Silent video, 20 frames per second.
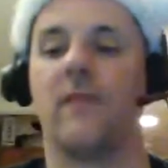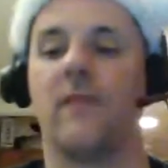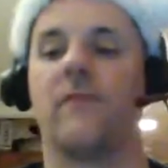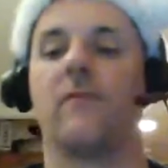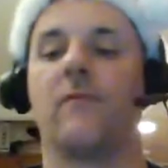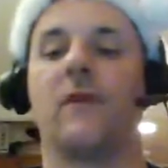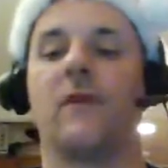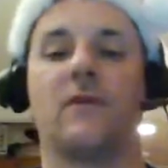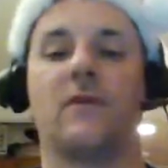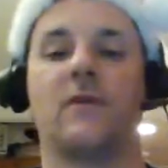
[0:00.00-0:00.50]

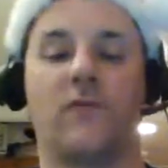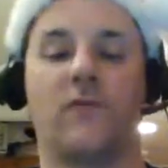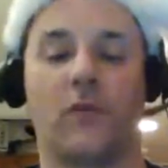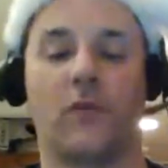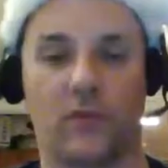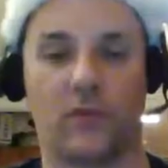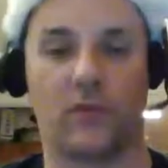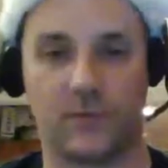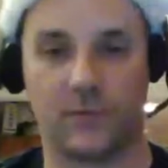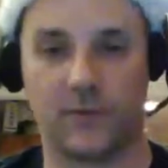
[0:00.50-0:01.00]
3 days before
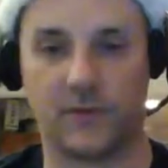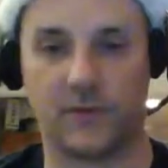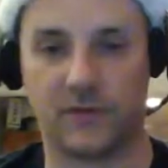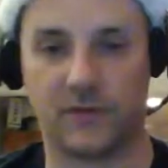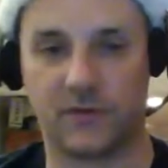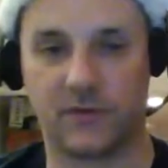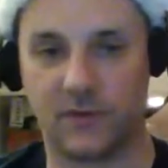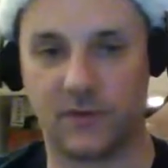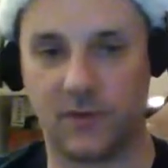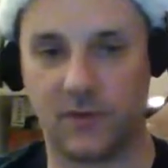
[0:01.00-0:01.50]
Christmas.
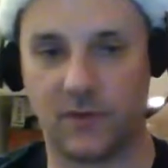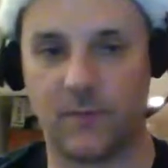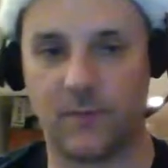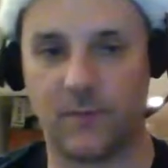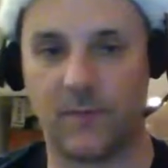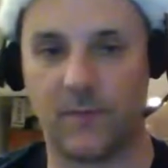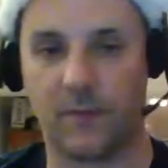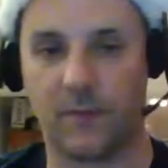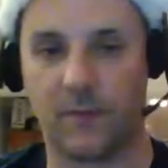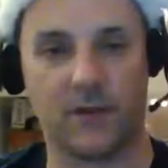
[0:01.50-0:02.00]
So
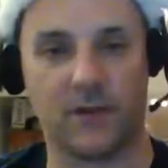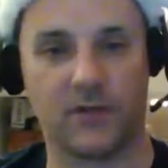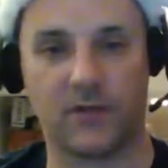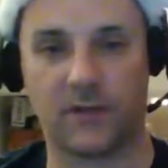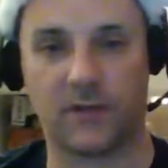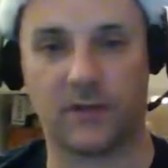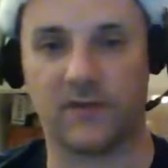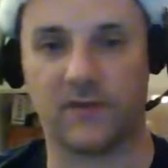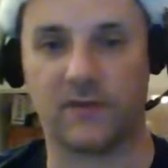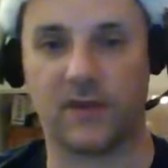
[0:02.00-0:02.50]
I might
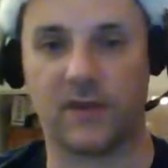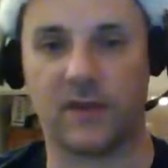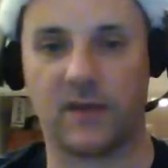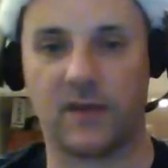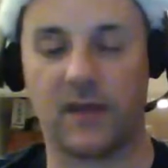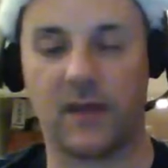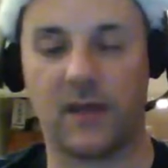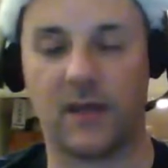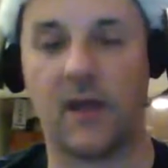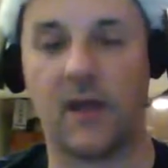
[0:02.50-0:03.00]
check this out
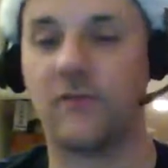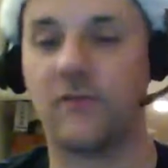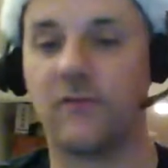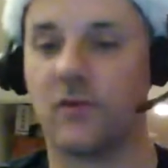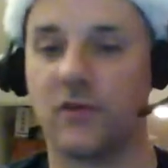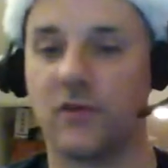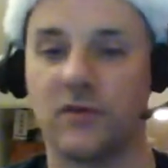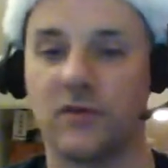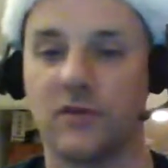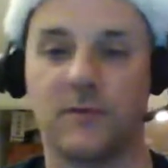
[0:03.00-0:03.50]
again after
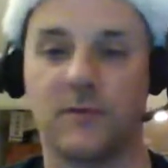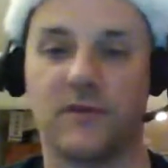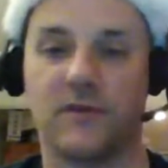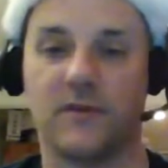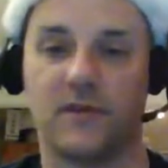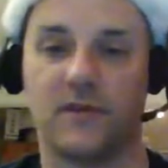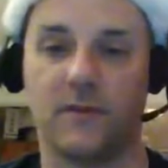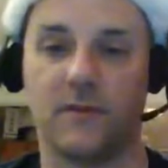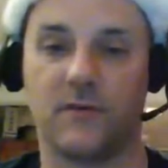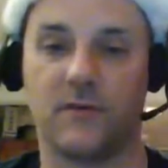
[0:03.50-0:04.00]
Christmas to
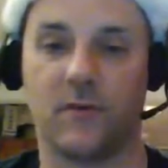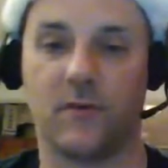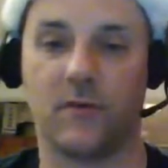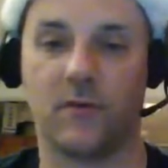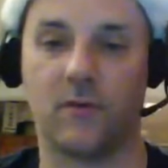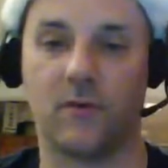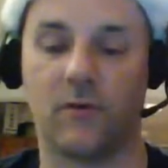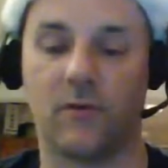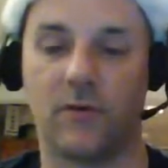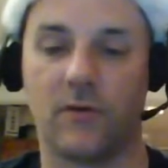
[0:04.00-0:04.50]
see what's
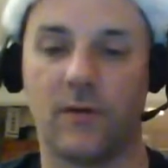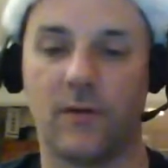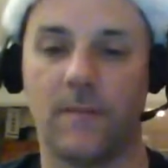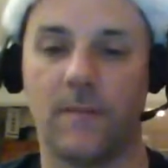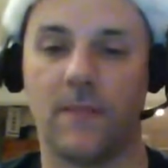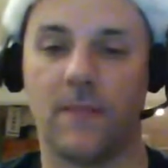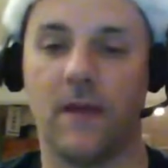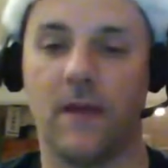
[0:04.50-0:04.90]
going on with it.